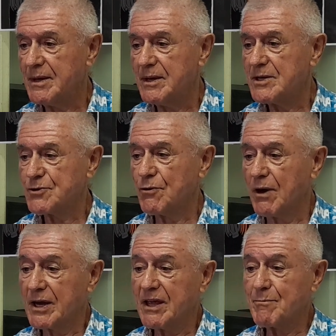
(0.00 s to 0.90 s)
So
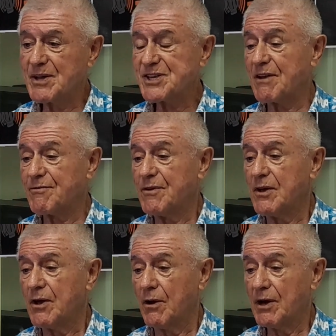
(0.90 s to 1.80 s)
I gave myself
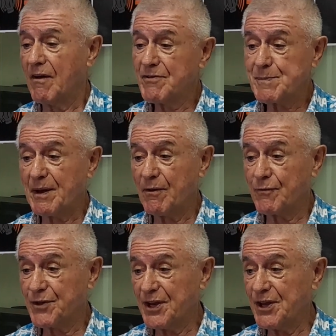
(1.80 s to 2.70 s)
a lifespan of
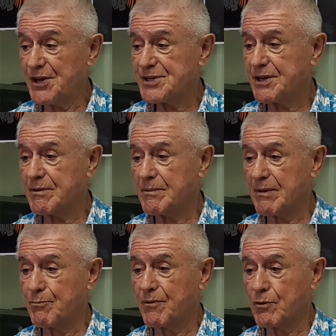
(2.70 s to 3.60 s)
10 years.
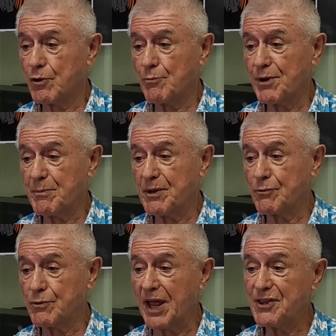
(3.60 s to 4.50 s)
That's going to bring me to
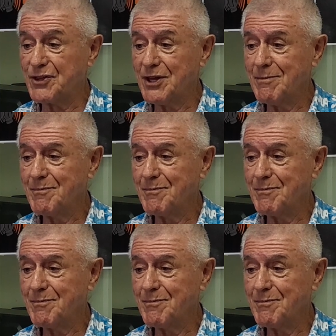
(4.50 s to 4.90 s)
90.